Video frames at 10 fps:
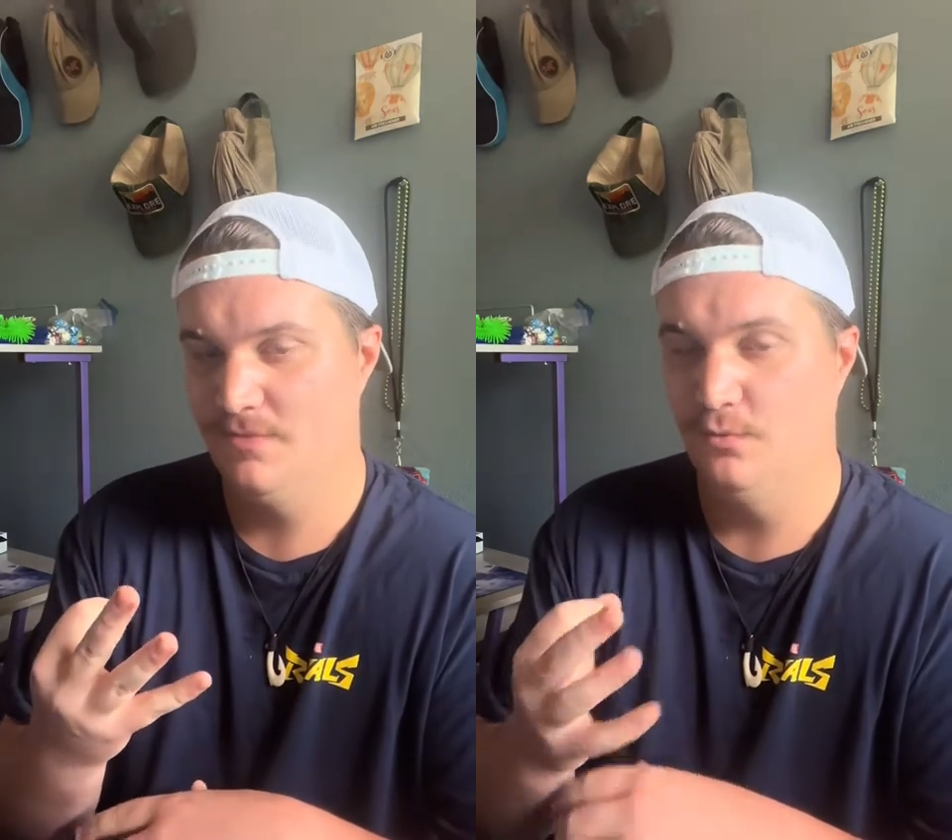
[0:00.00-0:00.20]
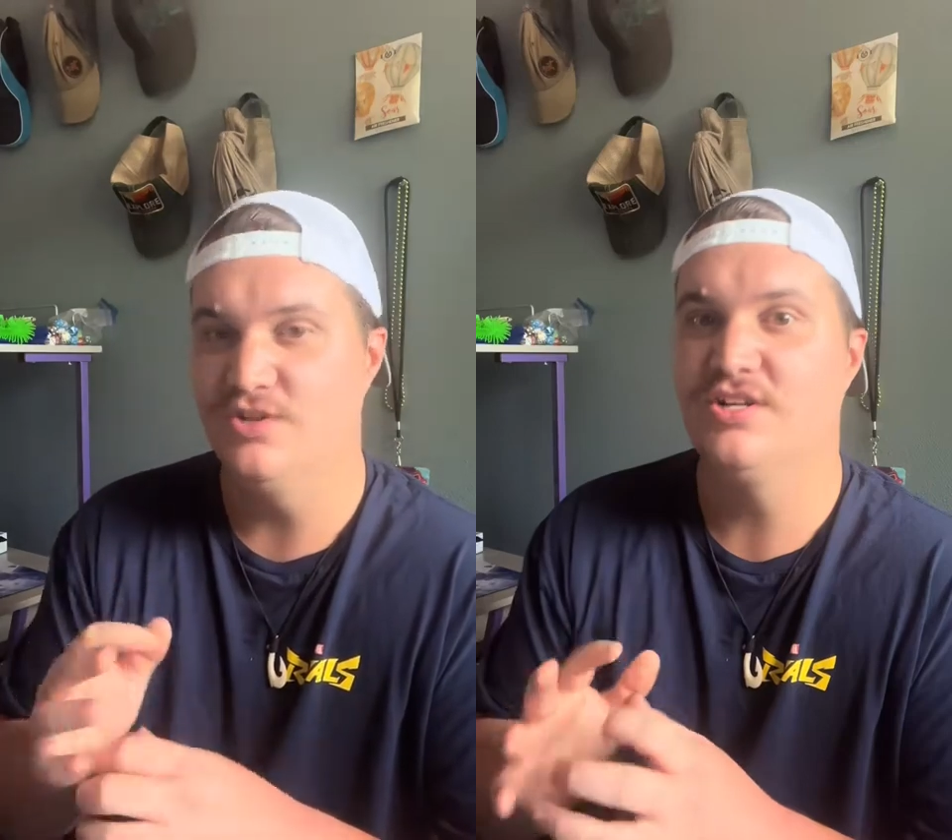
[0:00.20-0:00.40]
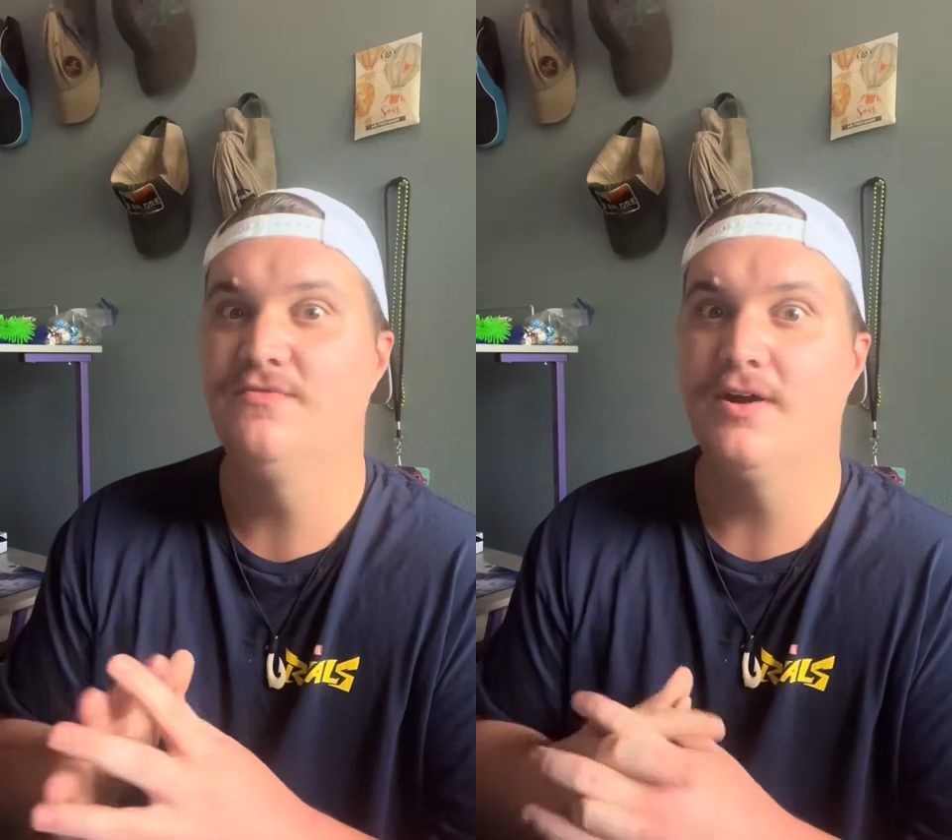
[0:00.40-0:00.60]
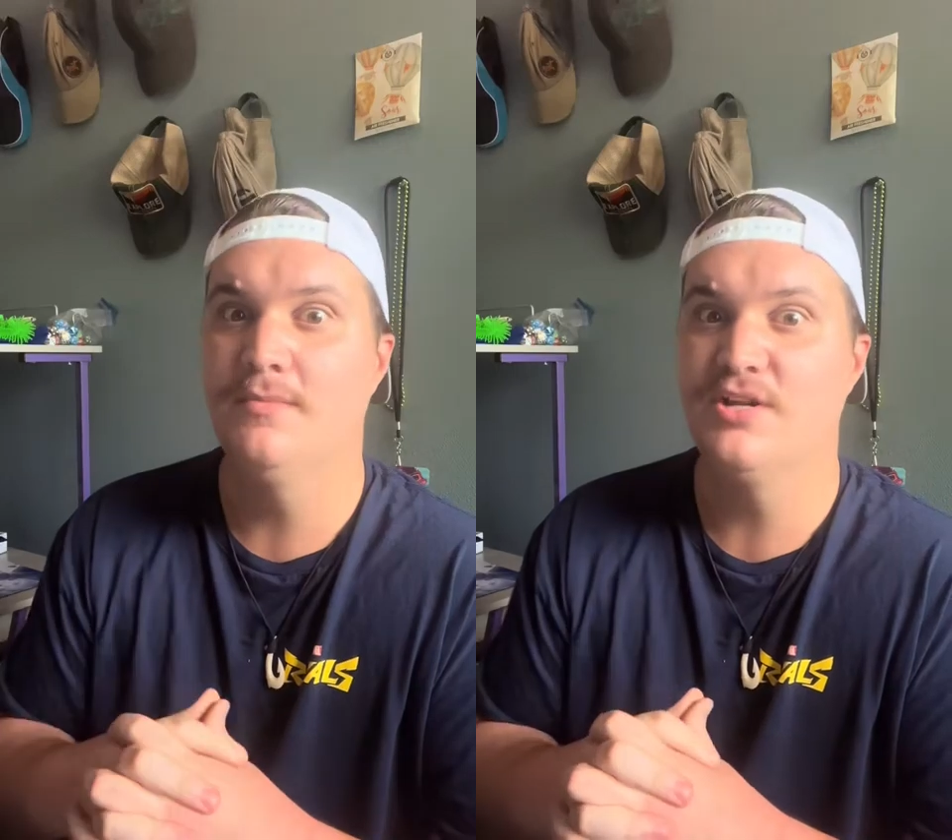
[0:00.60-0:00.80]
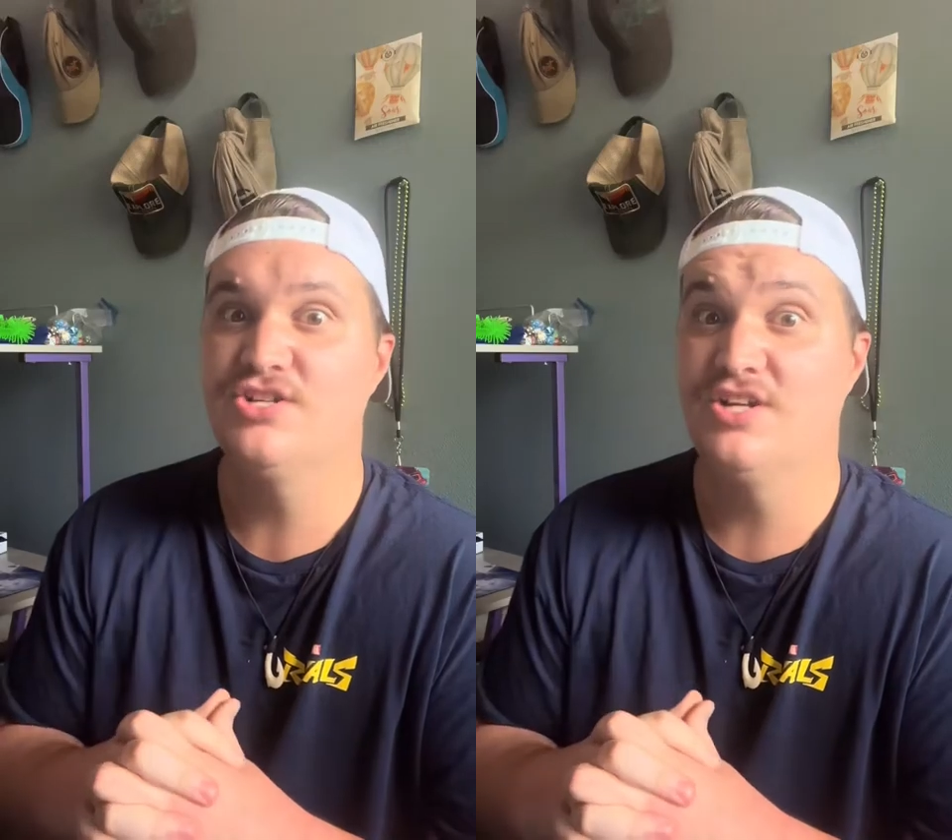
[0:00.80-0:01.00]
which can very
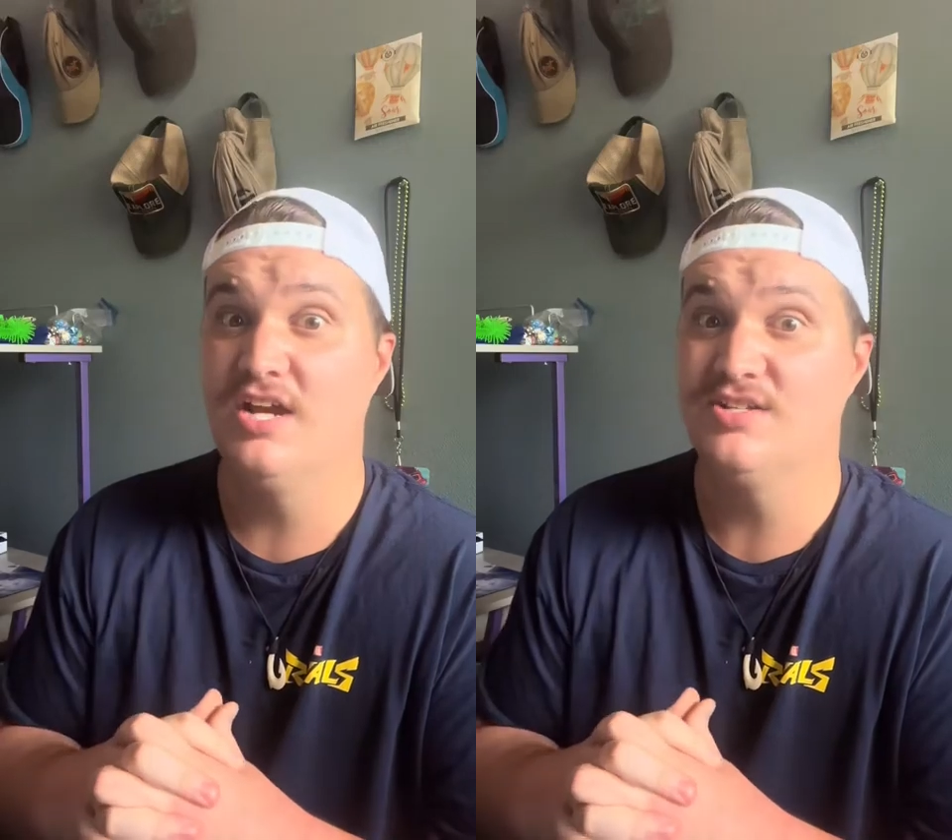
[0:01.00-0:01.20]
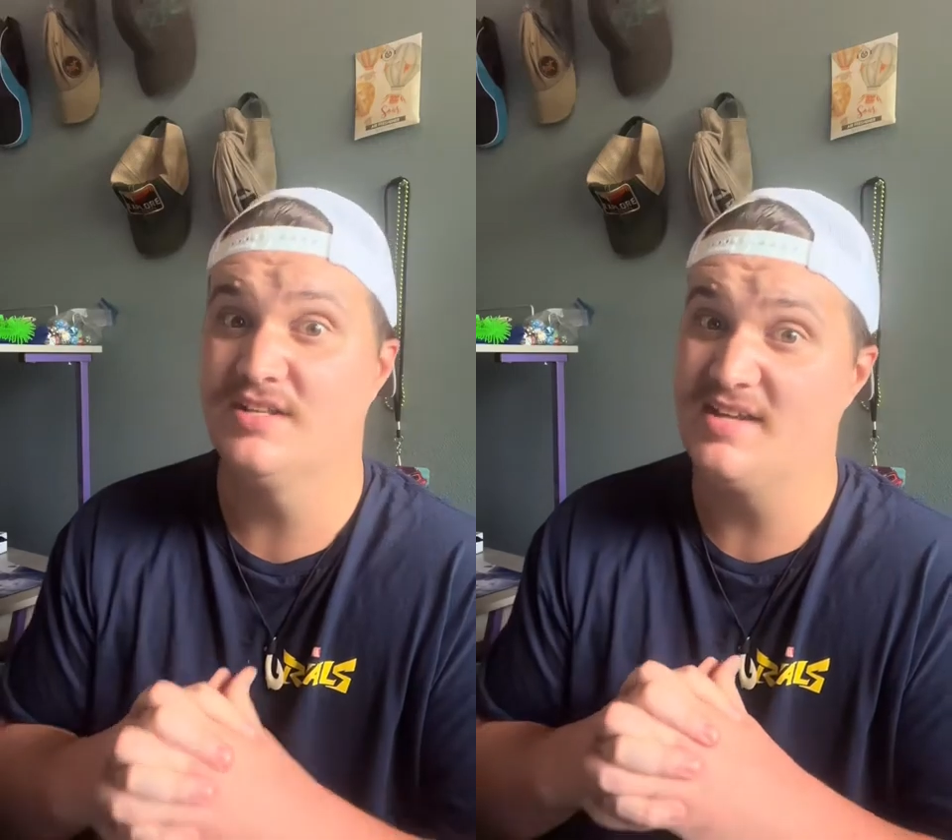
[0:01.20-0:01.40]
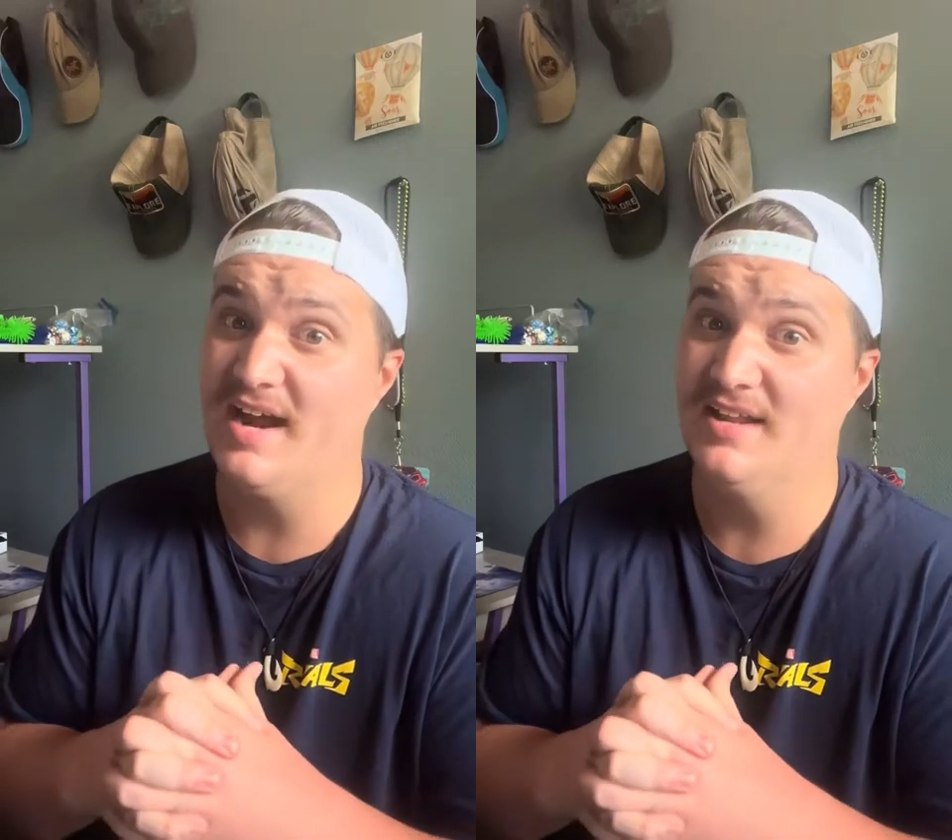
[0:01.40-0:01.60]
much change the tide